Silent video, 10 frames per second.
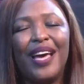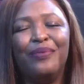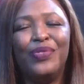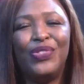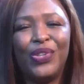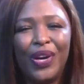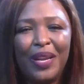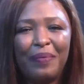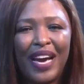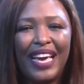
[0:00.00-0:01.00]
I am
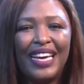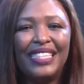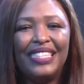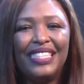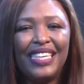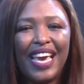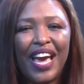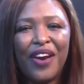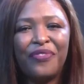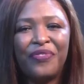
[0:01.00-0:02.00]
joined by a
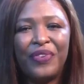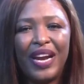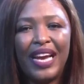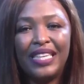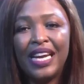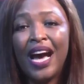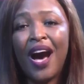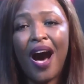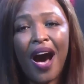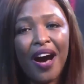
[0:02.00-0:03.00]
dear friend
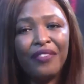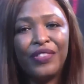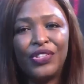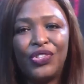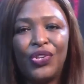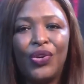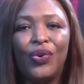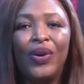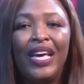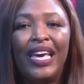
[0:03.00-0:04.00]
of the
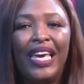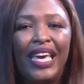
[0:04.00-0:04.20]
show.